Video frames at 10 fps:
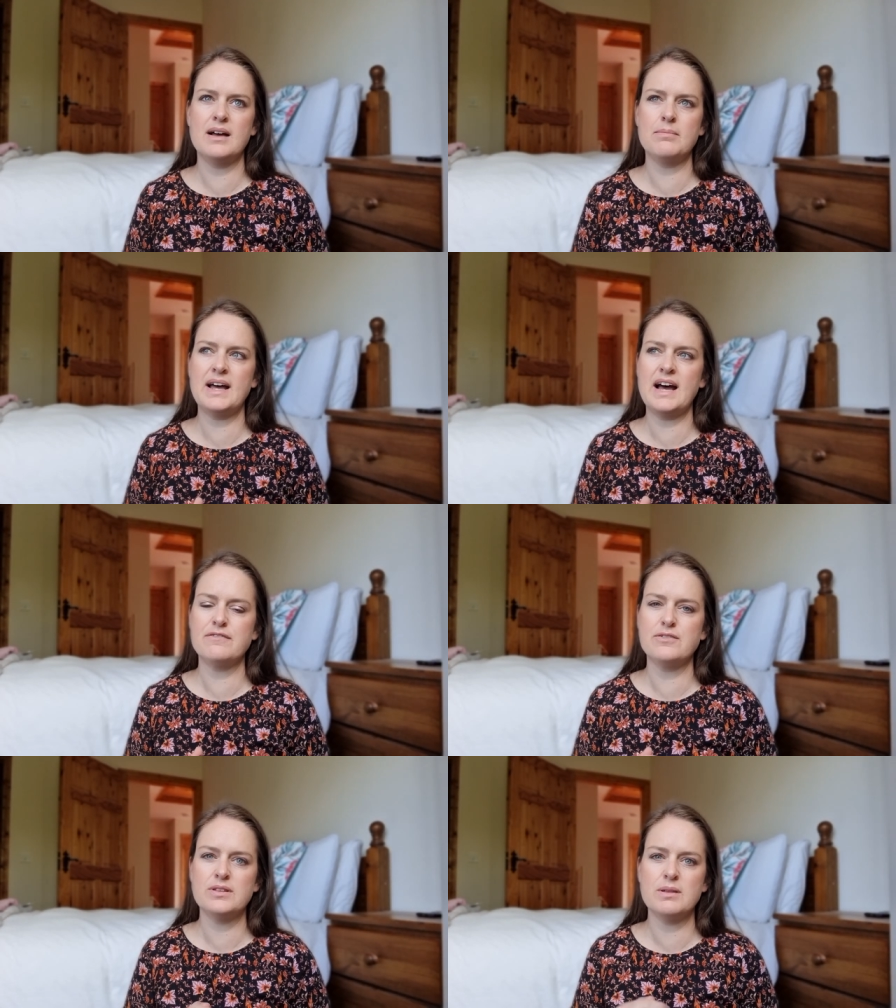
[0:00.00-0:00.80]
apply
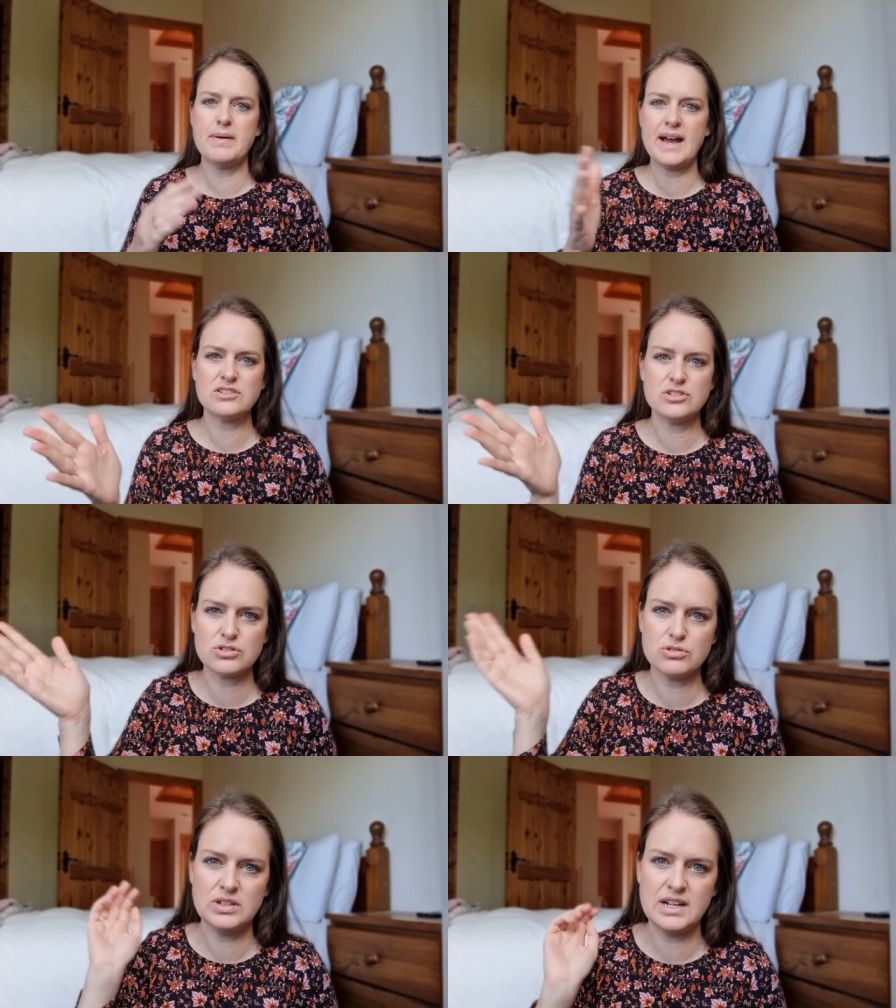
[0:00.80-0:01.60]
for the back to
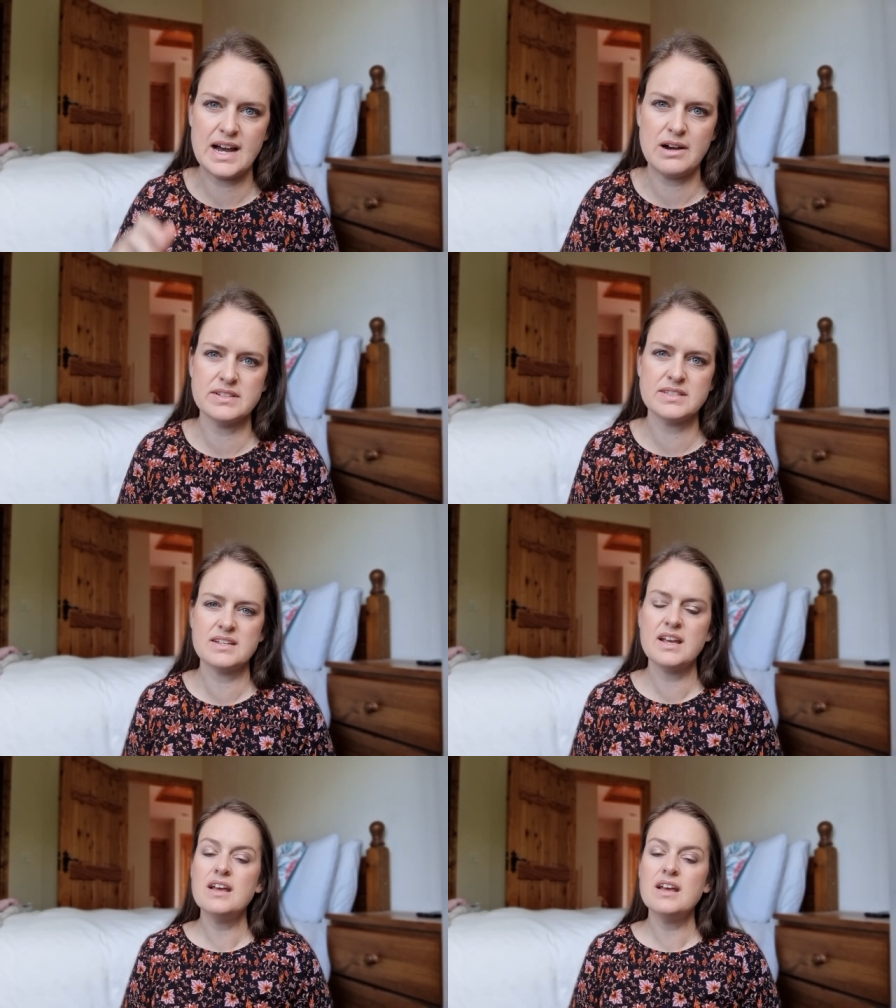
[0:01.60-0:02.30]
school allowance?